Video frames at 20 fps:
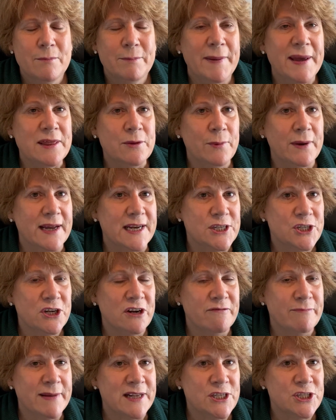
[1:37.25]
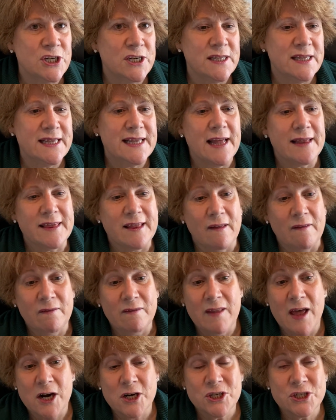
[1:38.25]
By the way, I should have mentioned that the
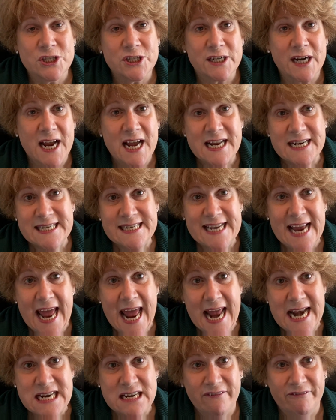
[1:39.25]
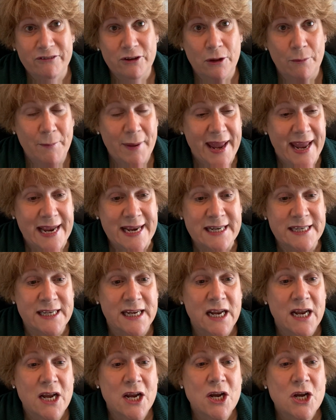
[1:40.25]
large contentful paint
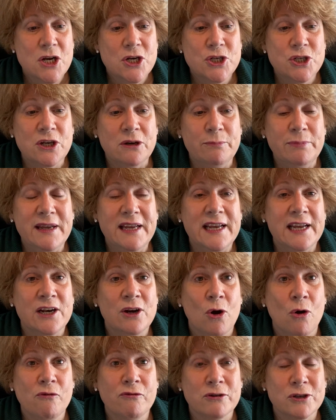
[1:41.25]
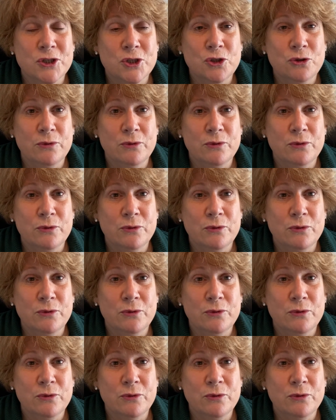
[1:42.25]
should be under